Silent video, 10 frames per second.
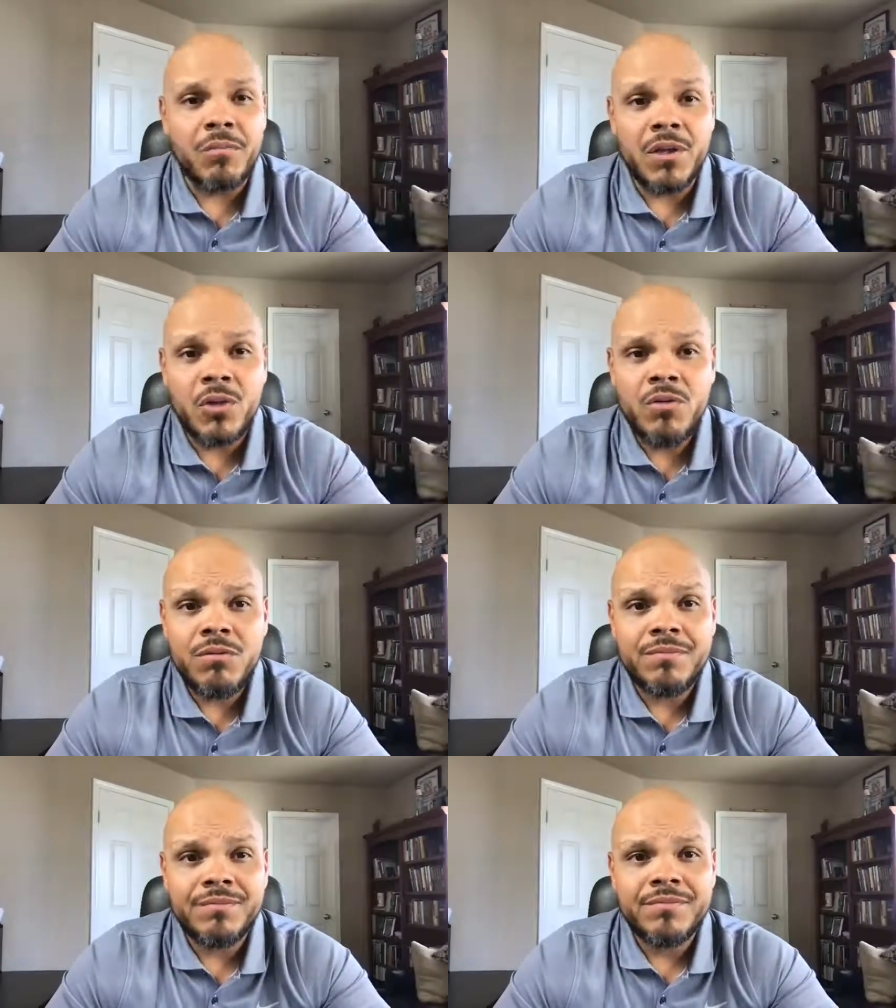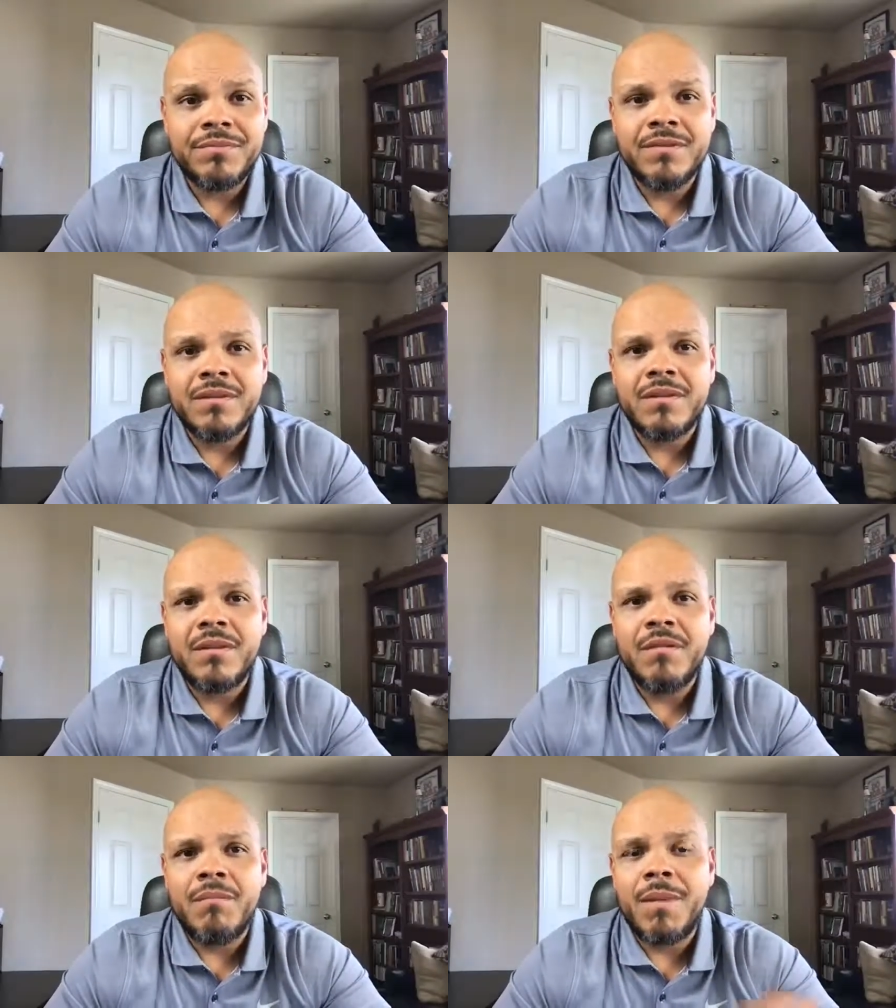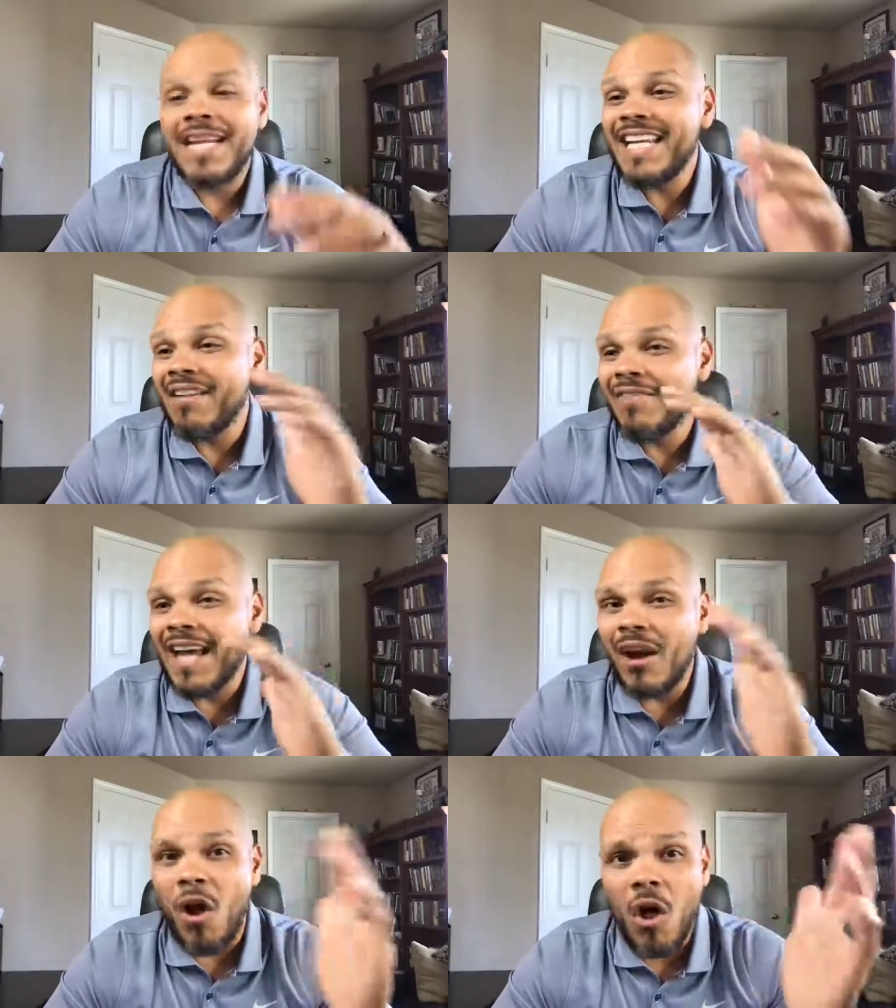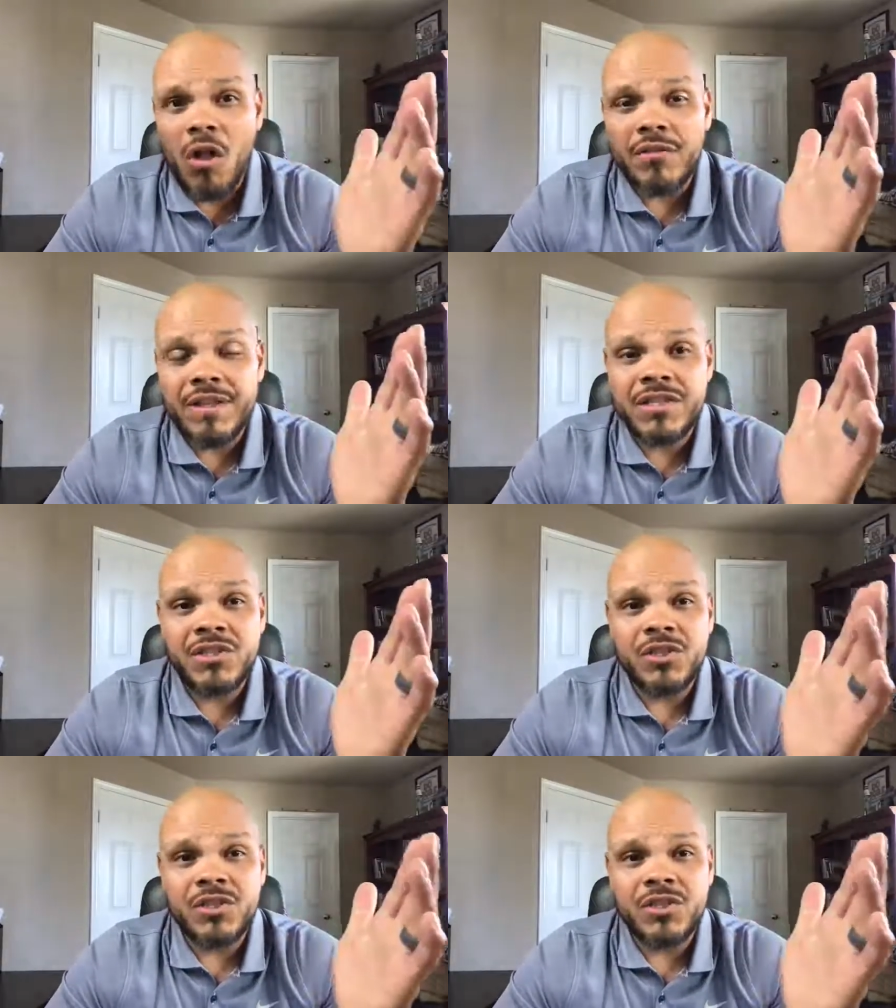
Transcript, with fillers: the blue. Many, if not all, of these